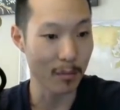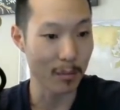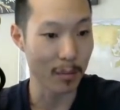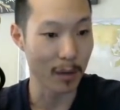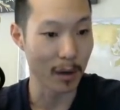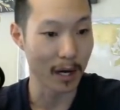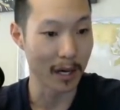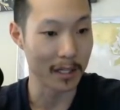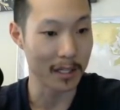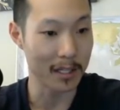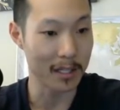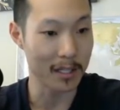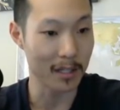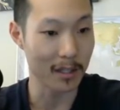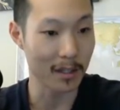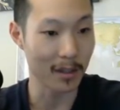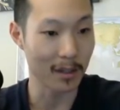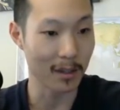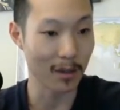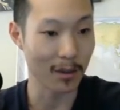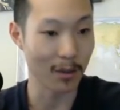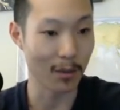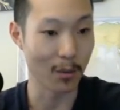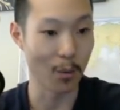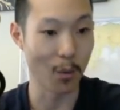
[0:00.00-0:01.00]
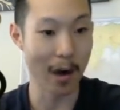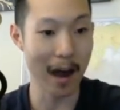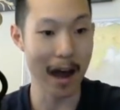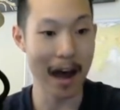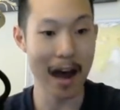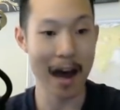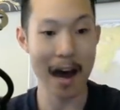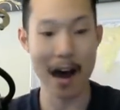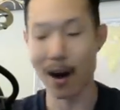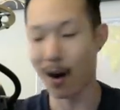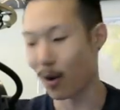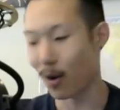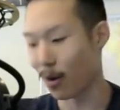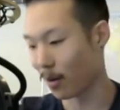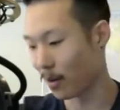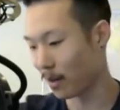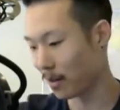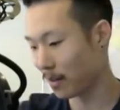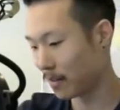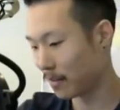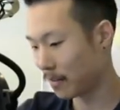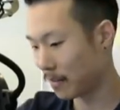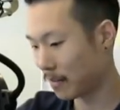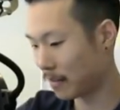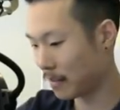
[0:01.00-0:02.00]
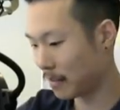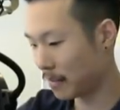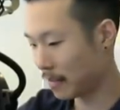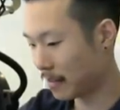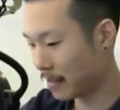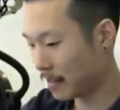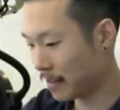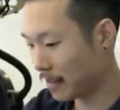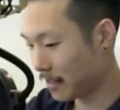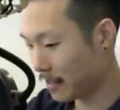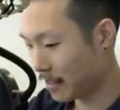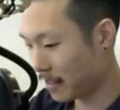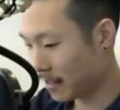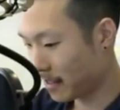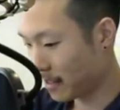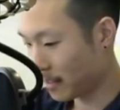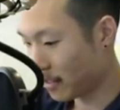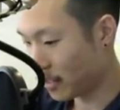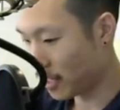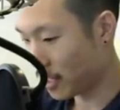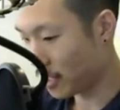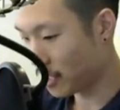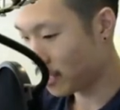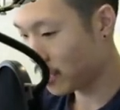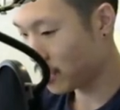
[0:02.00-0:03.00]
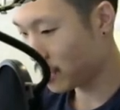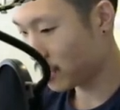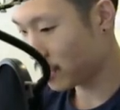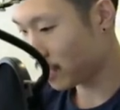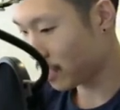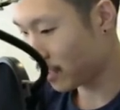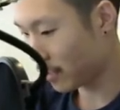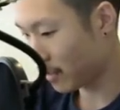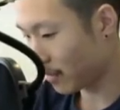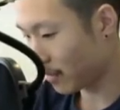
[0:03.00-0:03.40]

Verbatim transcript: But wow, this